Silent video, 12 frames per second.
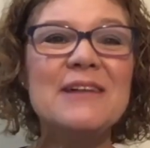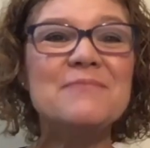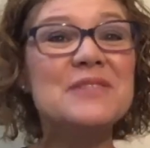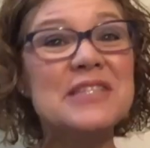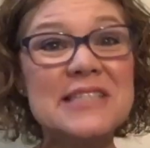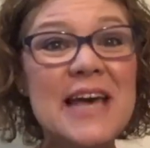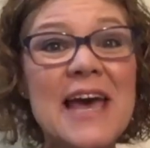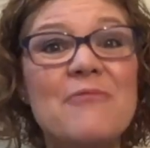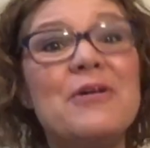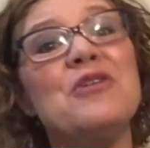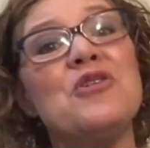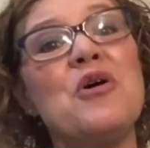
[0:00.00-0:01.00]
Today
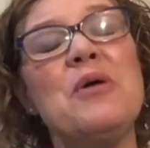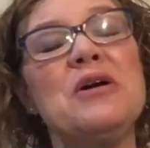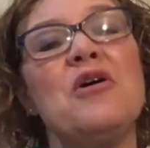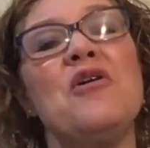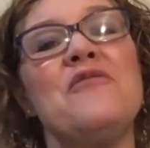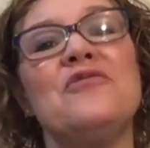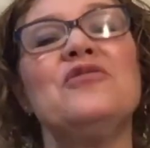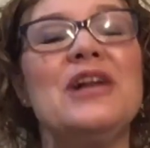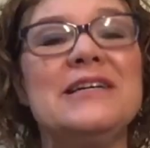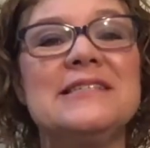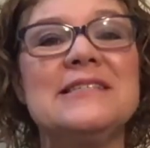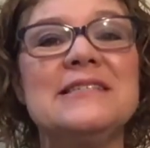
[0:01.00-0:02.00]
we are going over
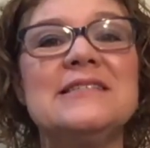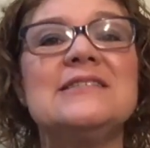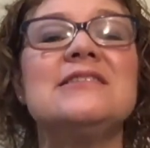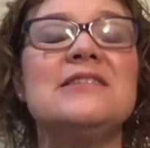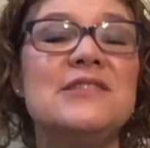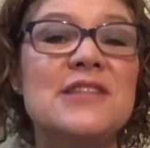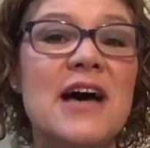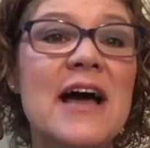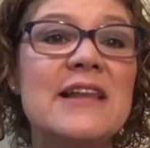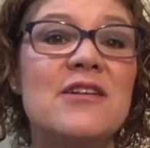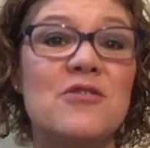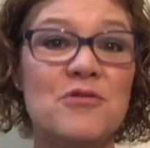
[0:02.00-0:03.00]
lessons
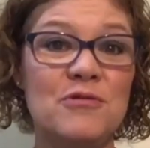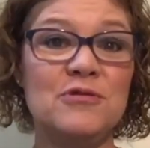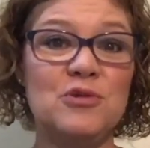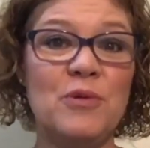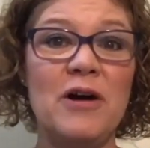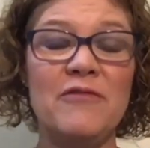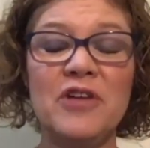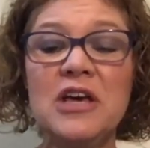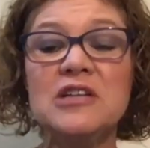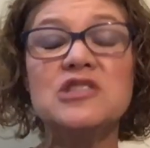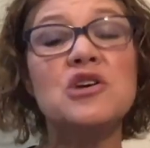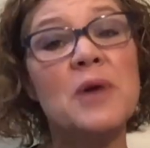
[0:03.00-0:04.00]
9 through 12.
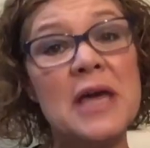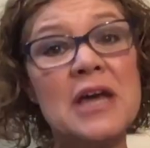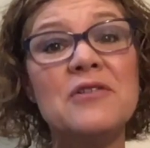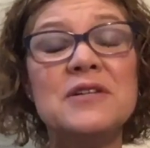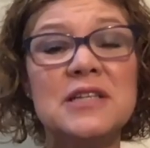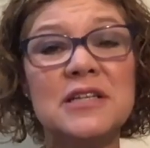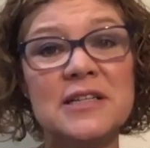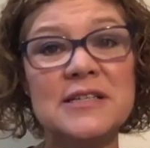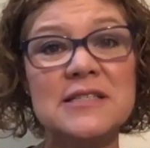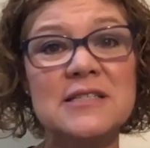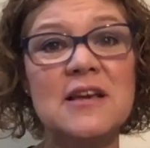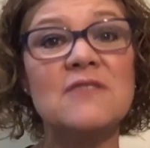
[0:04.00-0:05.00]
So here's a
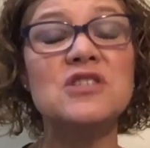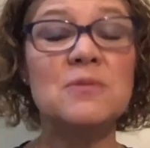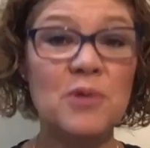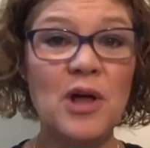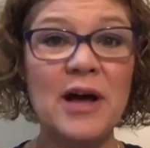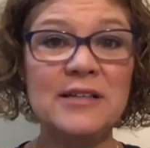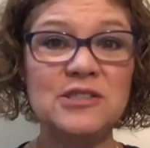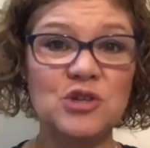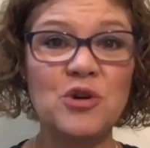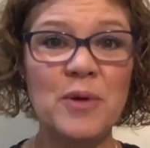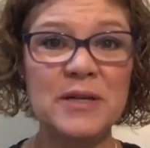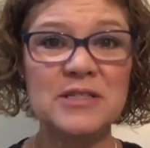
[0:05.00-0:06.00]
list of supplies you're
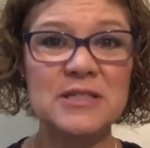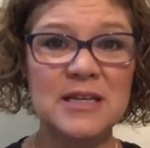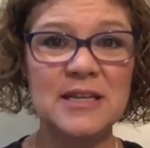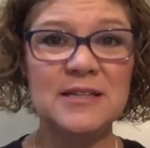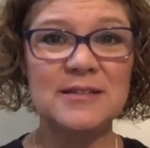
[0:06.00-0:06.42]
going to need.